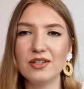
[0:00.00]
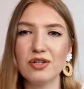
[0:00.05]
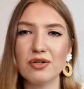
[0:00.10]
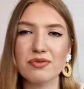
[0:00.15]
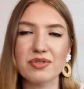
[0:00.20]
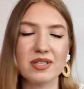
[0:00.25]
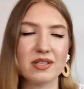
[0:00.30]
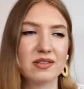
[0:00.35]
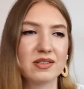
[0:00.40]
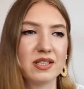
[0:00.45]

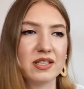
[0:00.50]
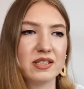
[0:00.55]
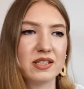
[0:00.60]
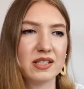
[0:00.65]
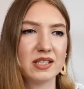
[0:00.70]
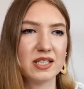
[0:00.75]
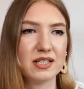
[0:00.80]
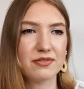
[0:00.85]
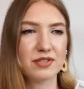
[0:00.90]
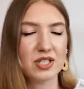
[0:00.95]
those
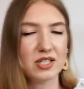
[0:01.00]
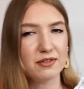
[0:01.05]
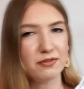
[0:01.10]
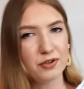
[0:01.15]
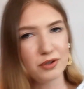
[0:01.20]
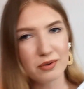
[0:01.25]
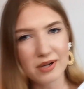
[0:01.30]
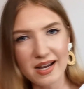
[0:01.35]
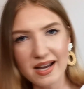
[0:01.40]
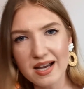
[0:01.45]
alternatives,
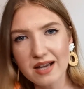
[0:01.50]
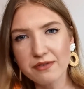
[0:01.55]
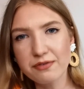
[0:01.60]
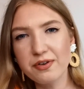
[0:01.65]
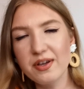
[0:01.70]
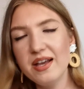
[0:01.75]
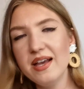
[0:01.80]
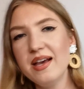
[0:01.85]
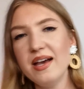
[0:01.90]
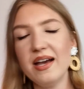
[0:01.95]
if you
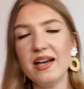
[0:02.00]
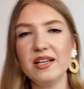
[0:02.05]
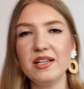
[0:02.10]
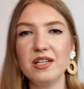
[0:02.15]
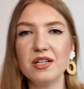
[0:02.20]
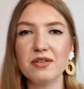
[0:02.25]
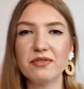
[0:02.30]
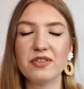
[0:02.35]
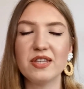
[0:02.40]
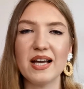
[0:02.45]
have
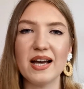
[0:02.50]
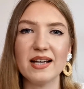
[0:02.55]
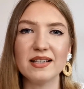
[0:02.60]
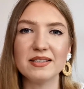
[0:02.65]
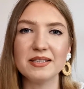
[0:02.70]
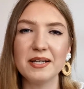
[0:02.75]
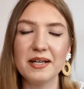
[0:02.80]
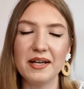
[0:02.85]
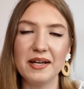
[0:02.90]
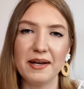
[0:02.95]
any of
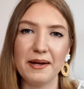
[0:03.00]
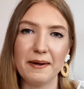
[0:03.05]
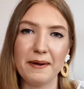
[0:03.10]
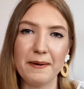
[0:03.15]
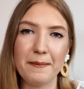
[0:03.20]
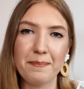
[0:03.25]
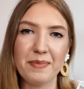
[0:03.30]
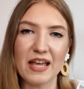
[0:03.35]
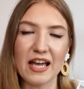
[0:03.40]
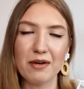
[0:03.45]
that,
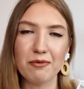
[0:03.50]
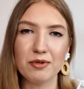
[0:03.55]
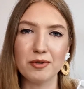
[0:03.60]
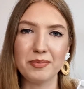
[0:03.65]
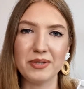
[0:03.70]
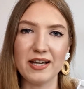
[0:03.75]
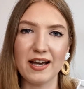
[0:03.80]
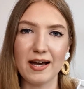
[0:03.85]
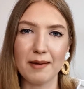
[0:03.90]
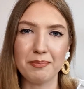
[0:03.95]
I will
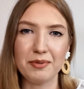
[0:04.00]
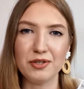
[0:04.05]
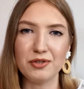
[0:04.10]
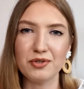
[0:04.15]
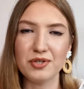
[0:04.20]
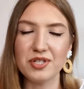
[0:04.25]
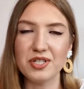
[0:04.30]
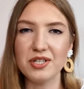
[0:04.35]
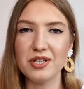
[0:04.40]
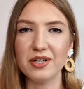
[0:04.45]
be happy
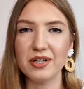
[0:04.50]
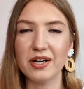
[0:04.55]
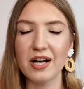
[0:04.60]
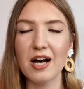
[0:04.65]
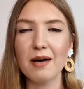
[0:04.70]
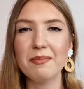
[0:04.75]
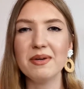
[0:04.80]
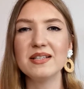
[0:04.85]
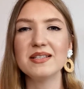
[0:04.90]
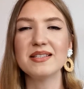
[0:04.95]
to see your
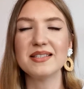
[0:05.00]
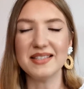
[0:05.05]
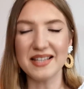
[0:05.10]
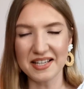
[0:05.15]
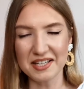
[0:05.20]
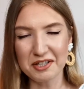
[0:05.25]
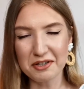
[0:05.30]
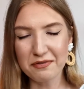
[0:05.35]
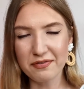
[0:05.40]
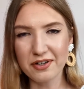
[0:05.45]
comments.
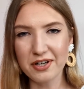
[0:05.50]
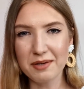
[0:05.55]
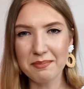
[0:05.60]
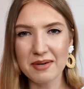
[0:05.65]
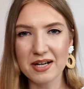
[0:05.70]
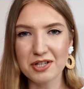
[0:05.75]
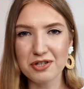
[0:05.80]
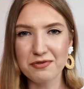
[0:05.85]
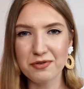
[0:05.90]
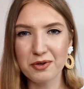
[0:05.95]
Thank you very
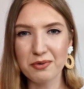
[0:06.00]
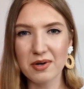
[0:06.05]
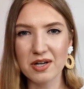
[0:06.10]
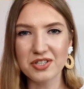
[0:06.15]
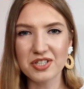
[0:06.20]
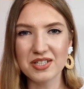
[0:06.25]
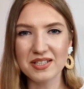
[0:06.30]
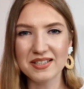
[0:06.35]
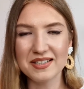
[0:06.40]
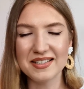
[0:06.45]
much for
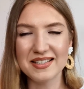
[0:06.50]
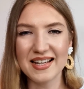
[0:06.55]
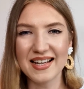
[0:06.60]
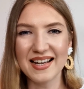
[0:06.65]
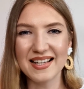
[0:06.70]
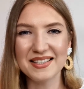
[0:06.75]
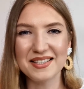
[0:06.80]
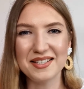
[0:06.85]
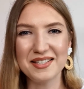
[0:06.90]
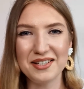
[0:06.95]
watching
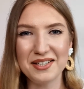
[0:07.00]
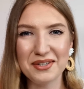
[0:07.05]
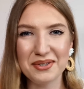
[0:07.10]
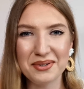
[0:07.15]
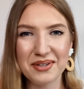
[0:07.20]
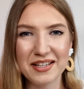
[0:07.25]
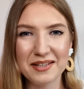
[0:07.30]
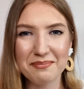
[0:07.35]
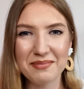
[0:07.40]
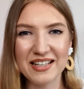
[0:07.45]
today, and see
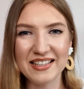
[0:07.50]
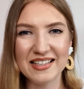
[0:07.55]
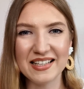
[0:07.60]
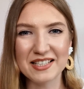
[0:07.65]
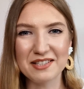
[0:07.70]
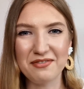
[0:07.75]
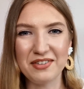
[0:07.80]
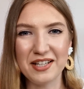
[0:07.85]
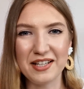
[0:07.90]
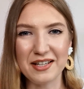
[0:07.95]
you in my
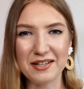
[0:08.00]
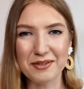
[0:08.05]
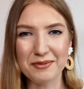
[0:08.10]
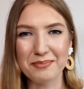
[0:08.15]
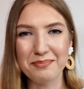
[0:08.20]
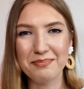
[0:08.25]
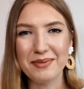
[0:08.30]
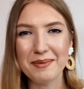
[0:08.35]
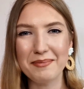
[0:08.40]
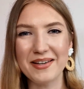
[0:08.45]
next
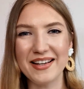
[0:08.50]
video. Bye